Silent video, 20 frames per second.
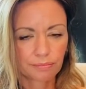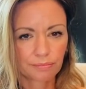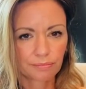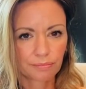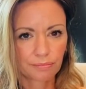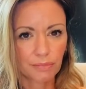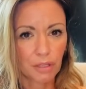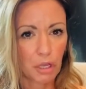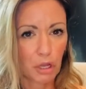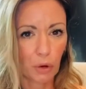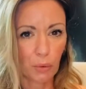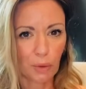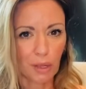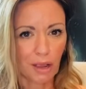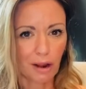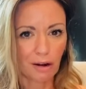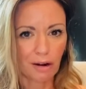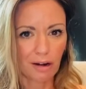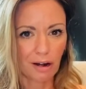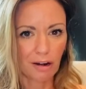Here we
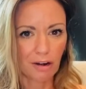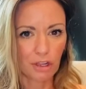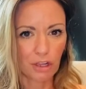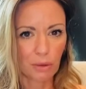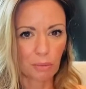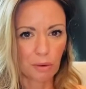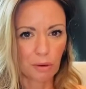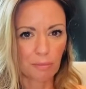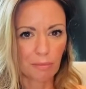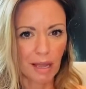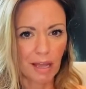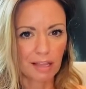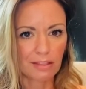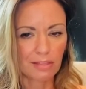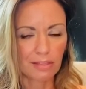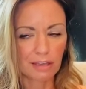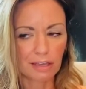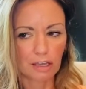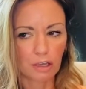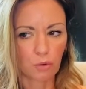are in our human mind
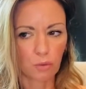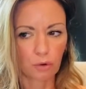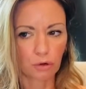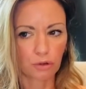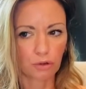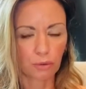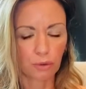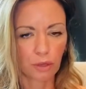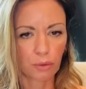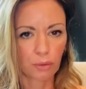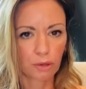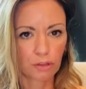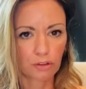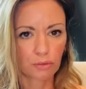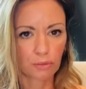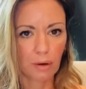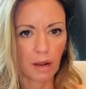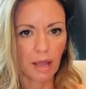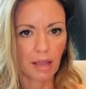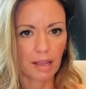thinking we're doing
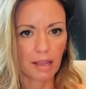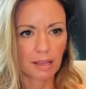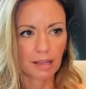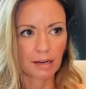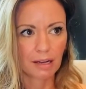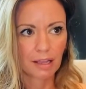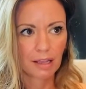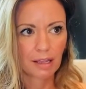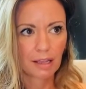what's right,